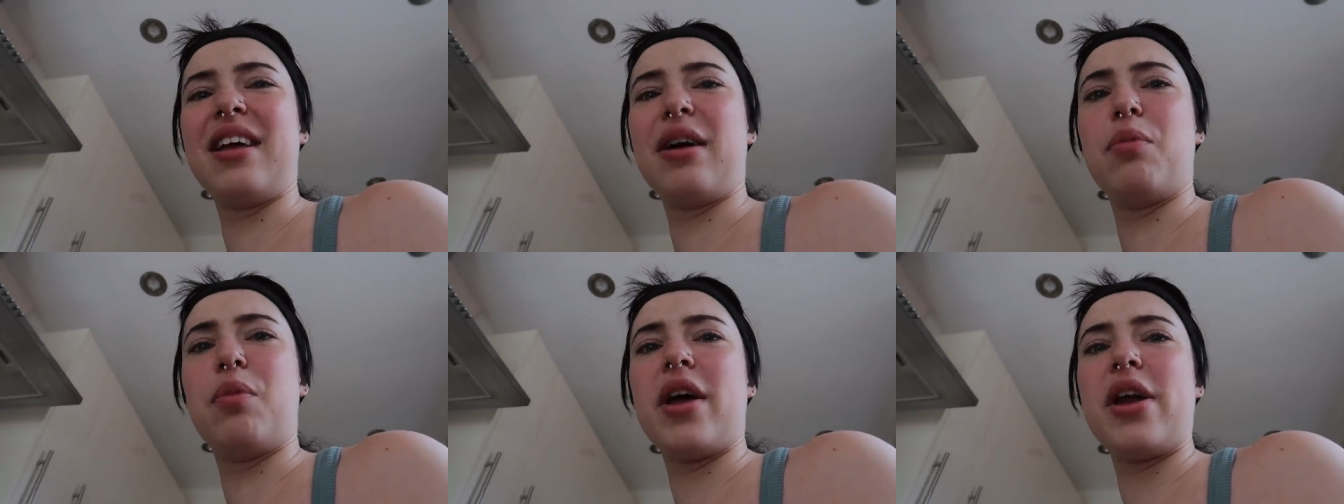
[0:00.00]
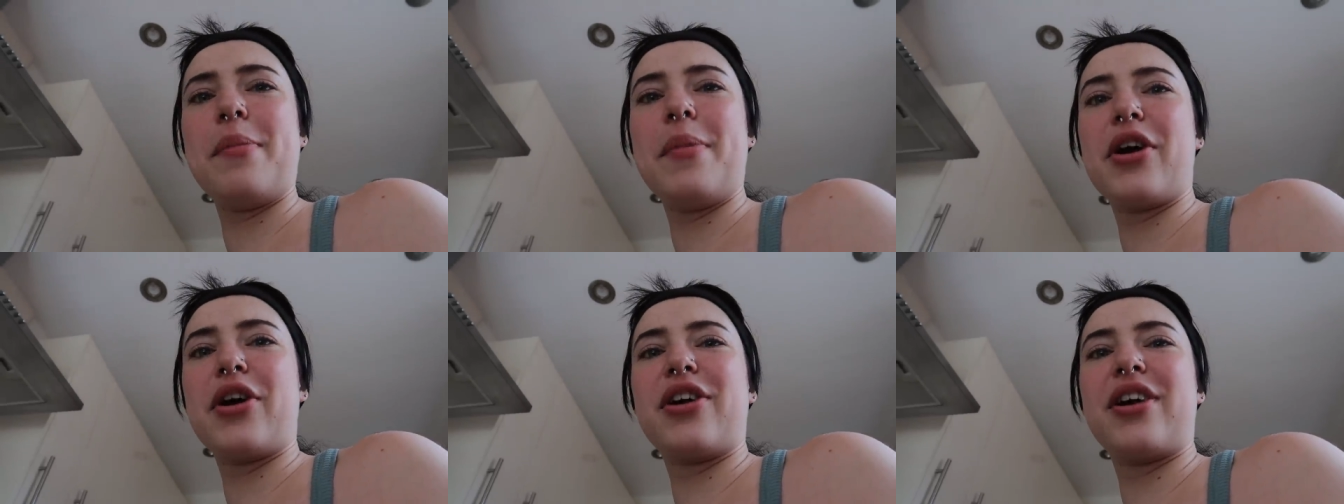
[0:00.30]
Like when
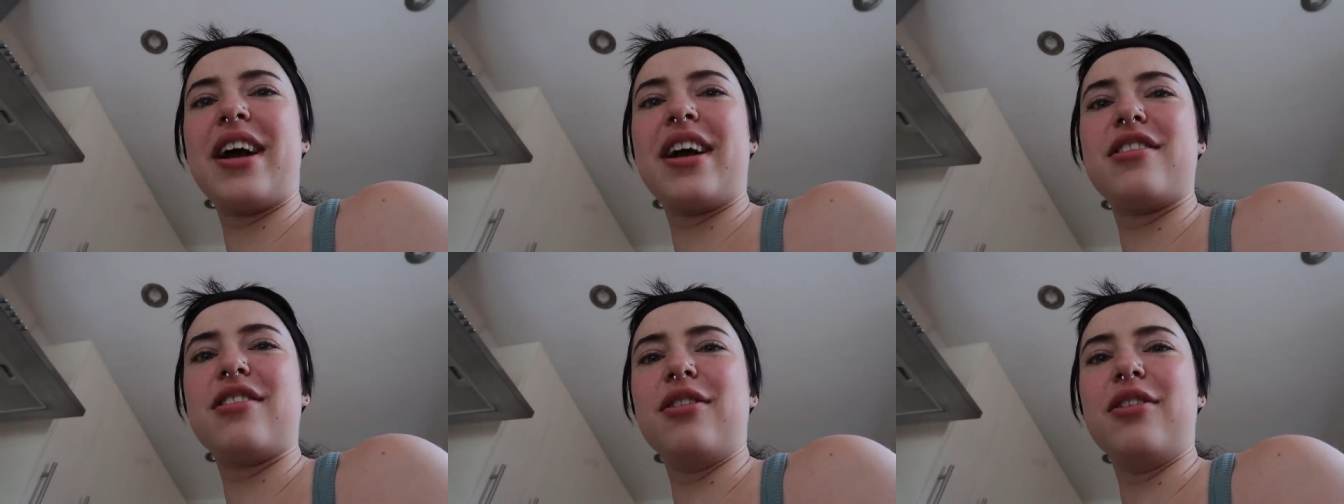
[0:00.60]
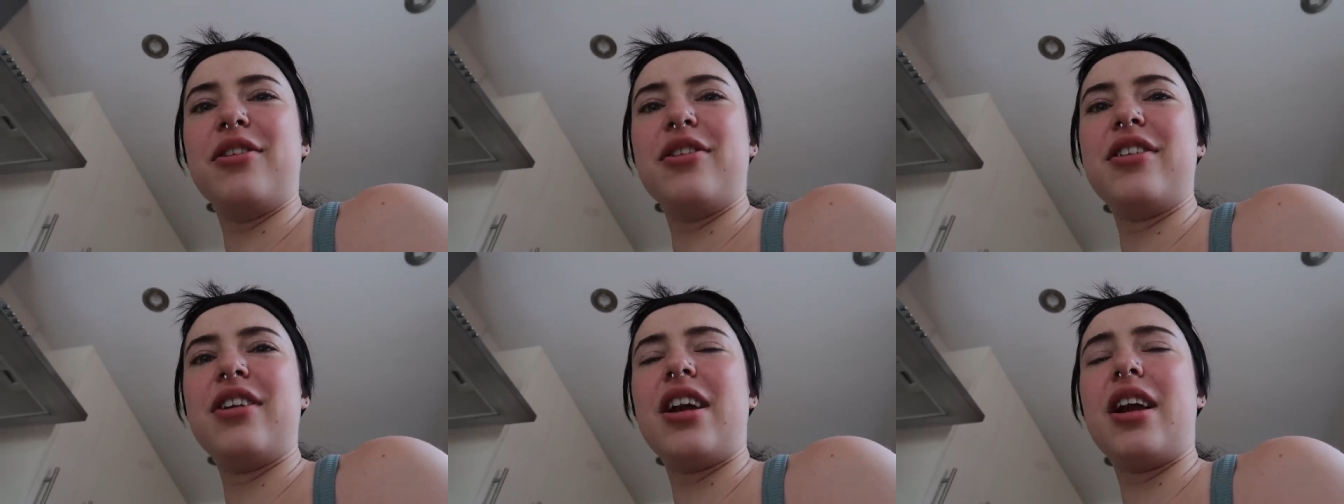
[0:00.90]
am I gonna get to
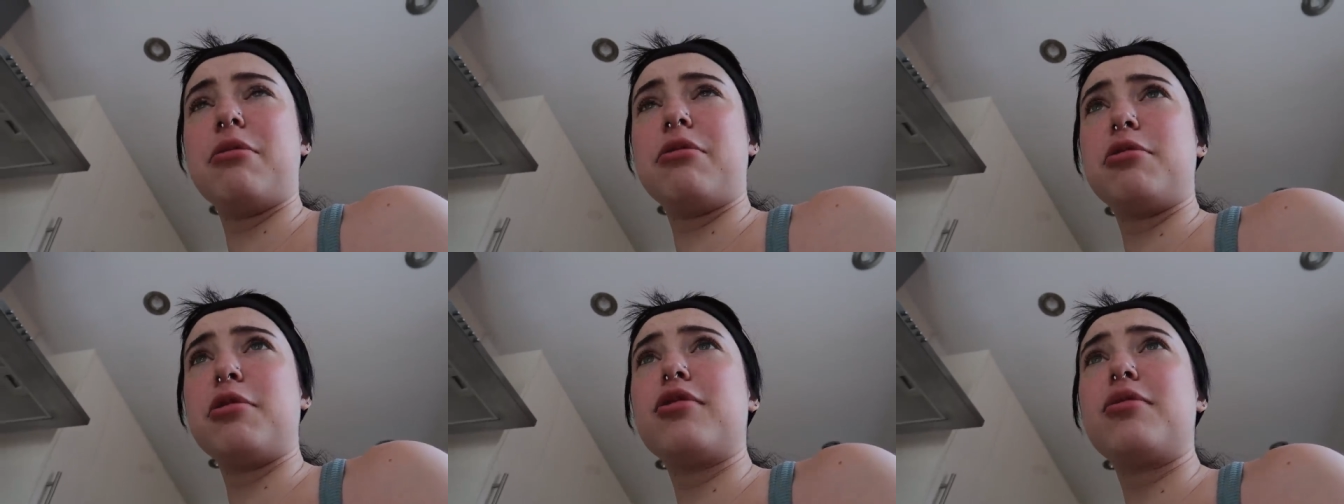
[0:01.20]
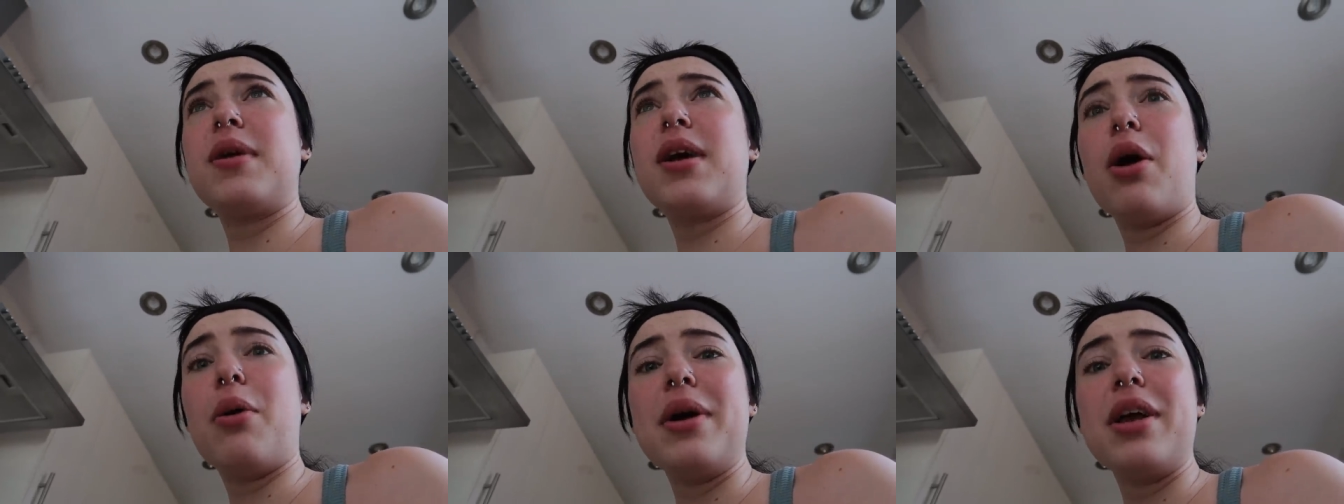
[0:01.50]
London? I'm supposed
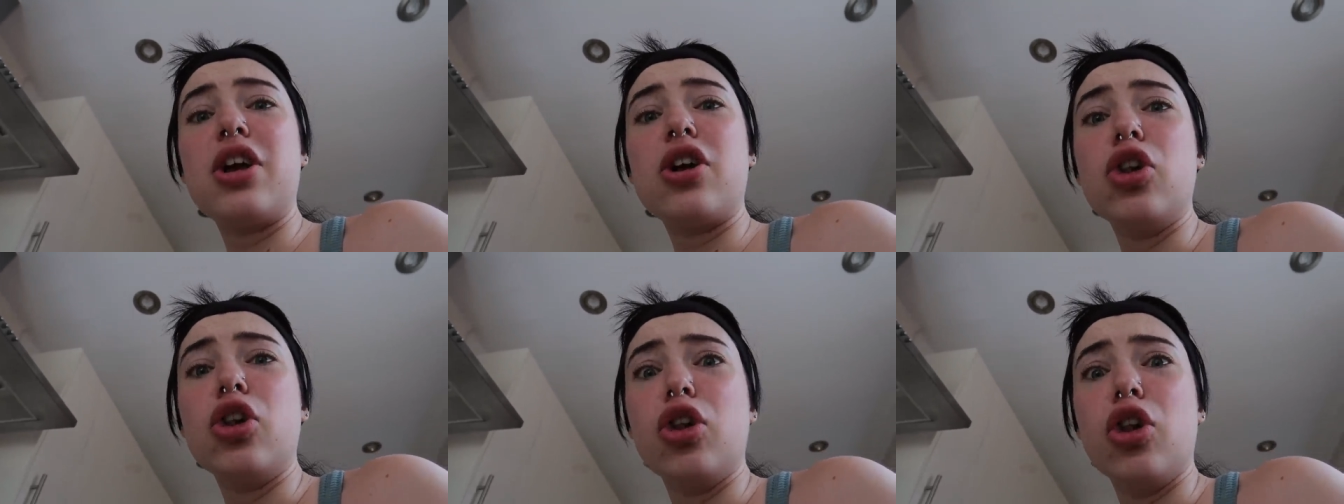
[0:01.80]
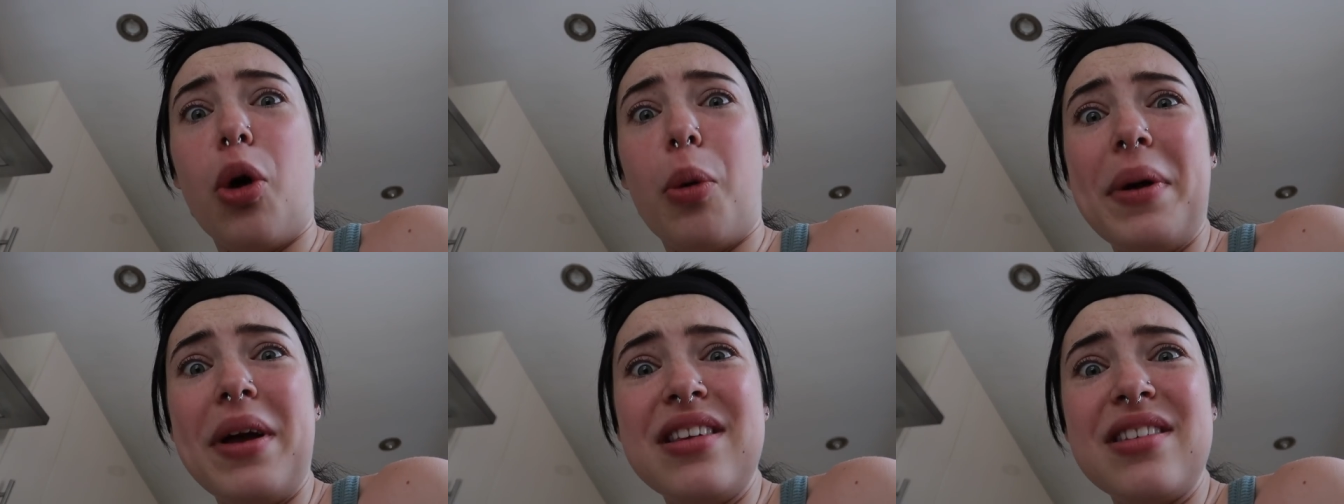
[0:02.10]
to be going
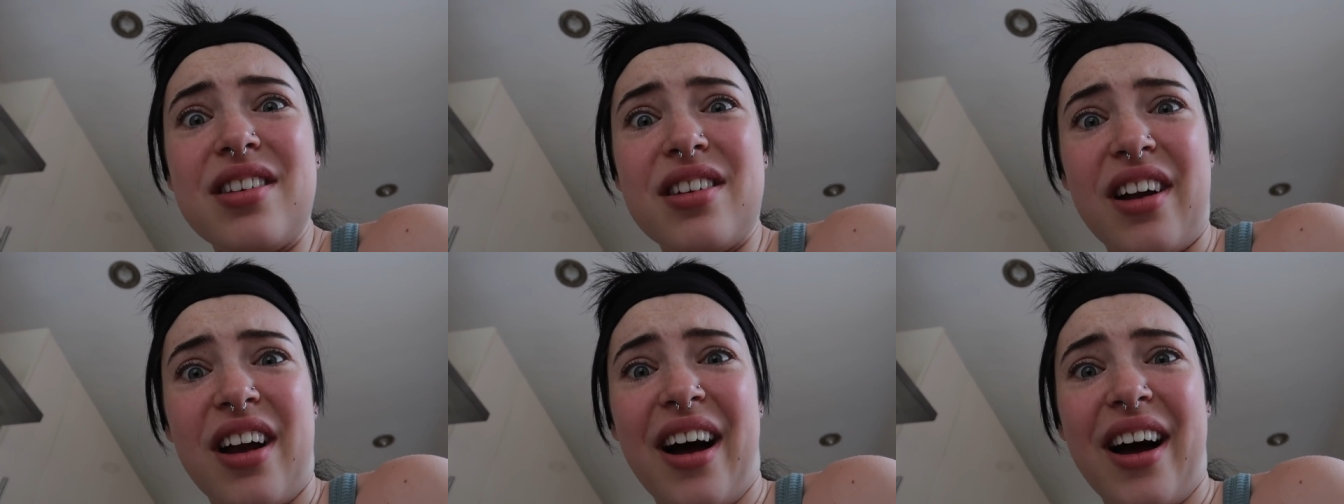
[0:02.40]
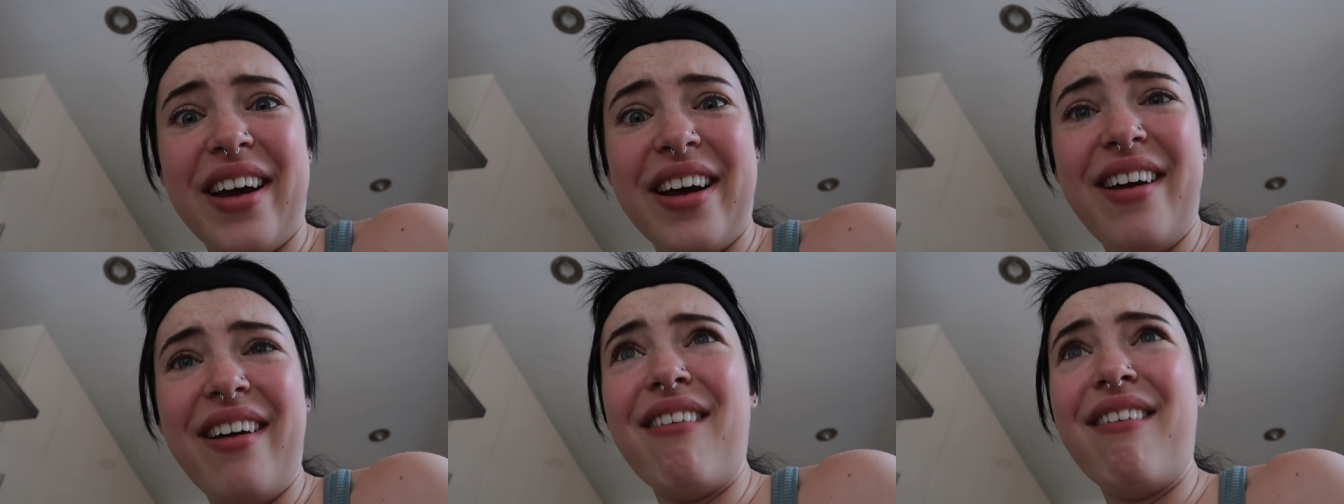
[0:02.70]
clubbing
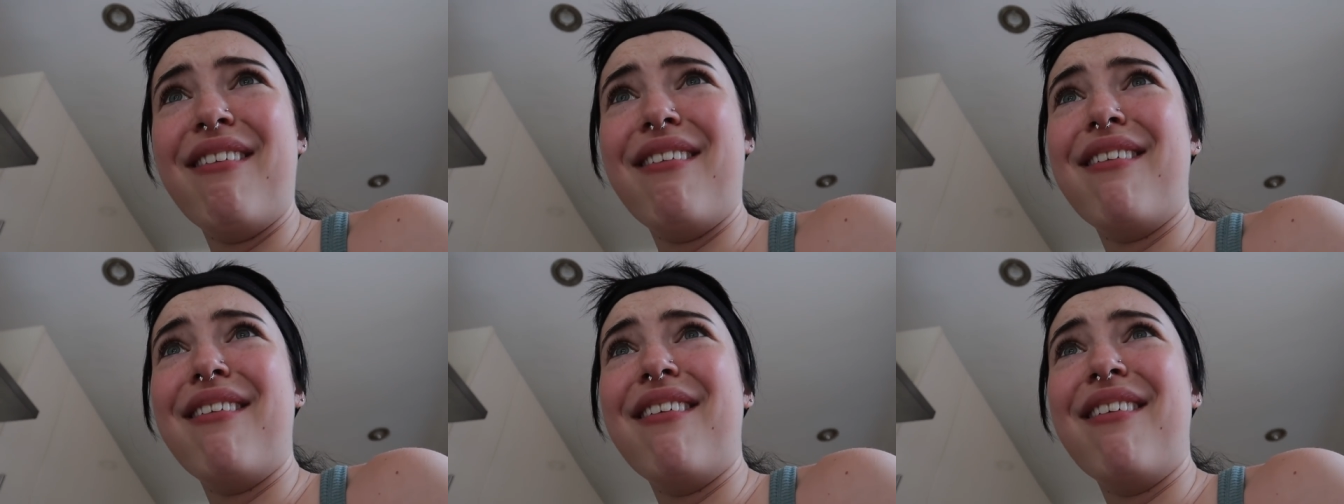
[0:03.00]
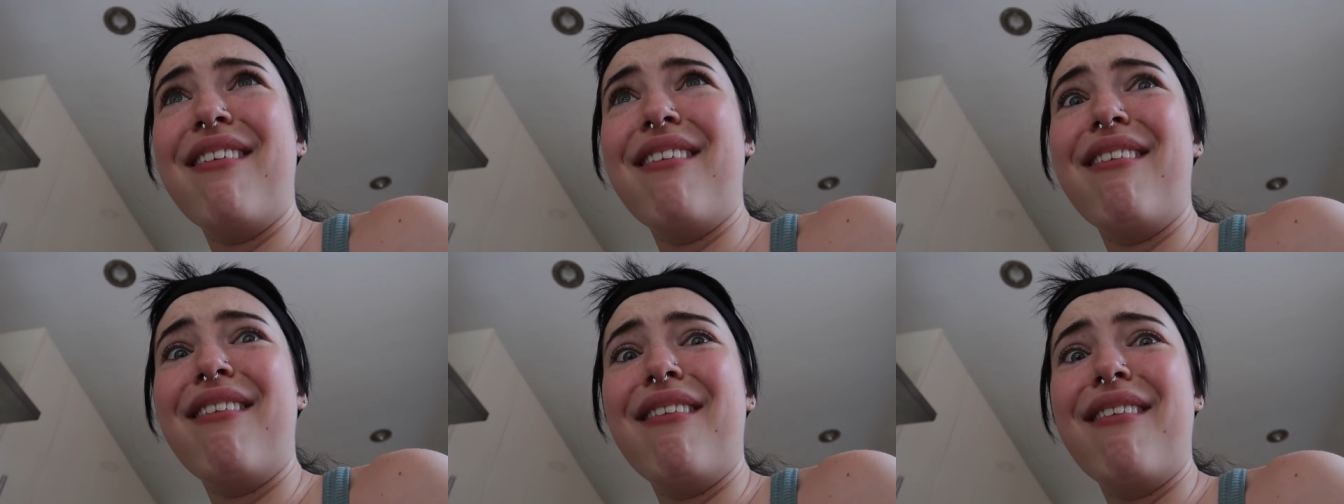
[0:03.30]
tonight.
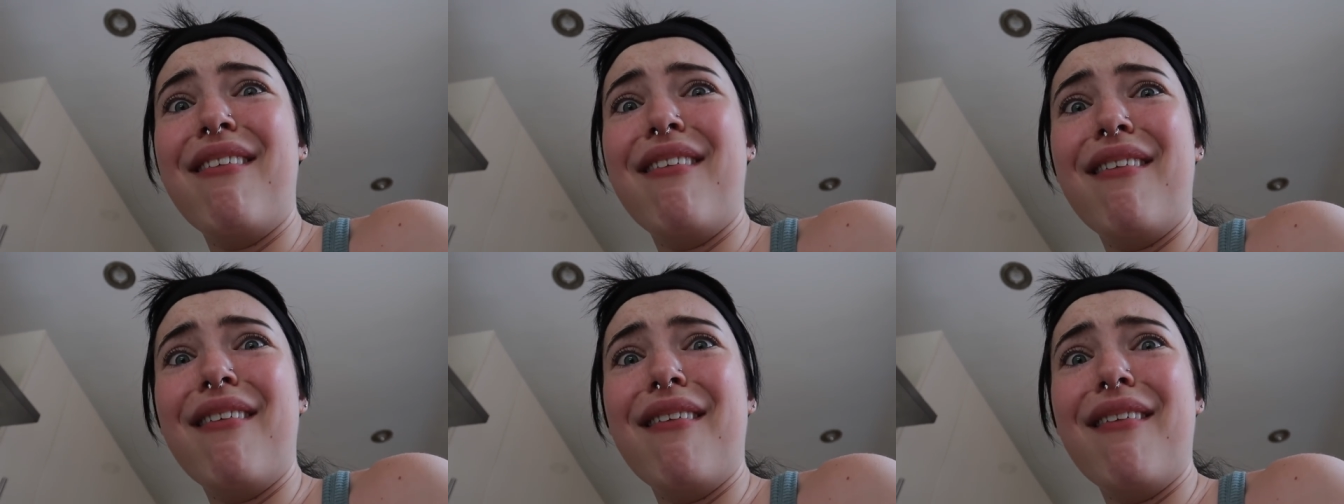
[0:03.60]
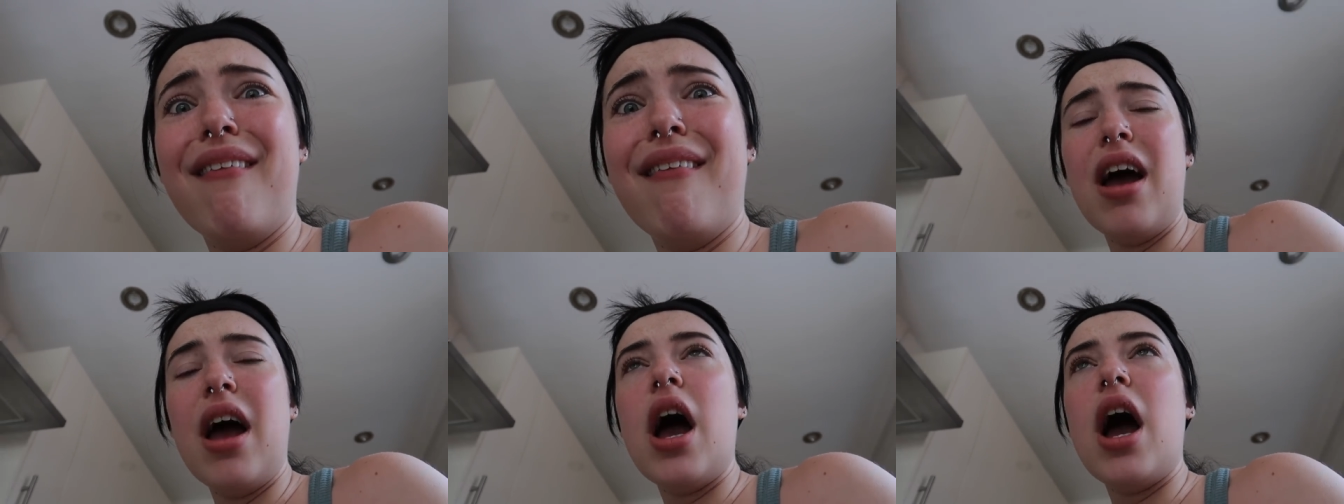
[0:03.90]

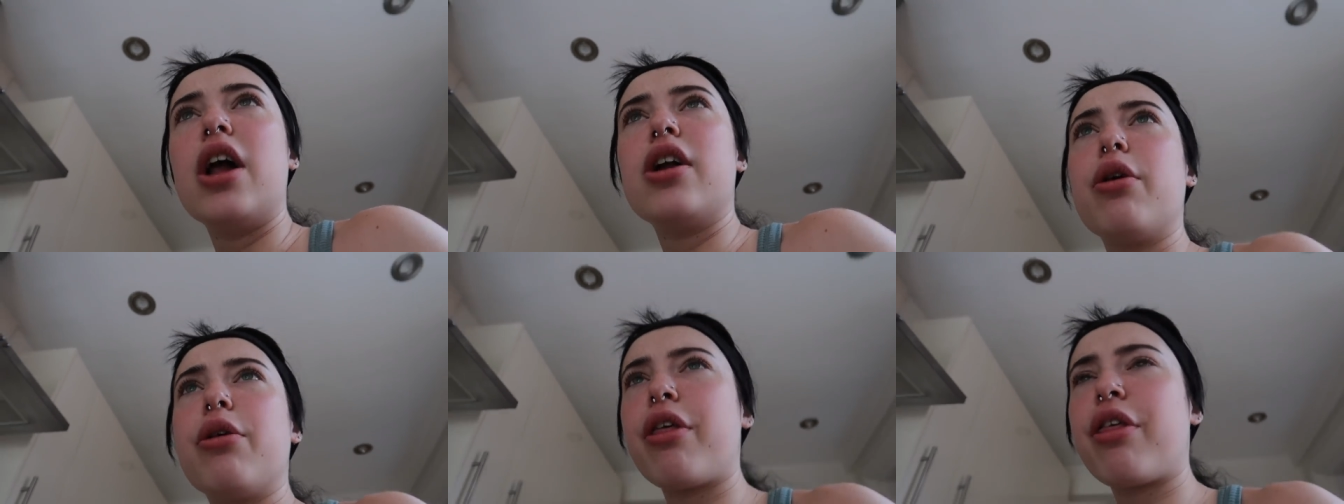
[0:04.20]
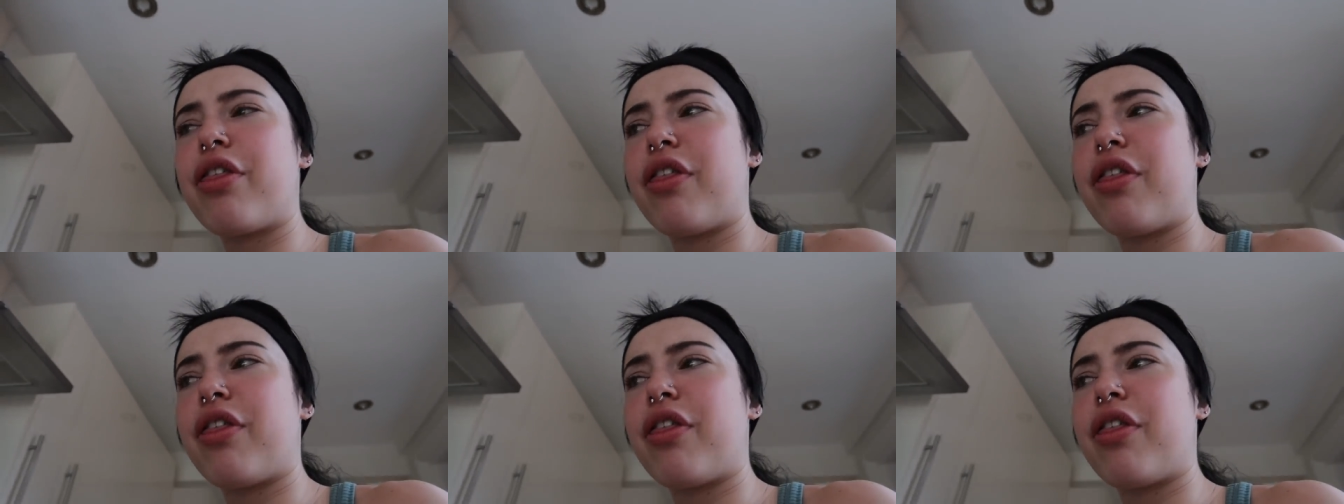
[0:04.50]
Another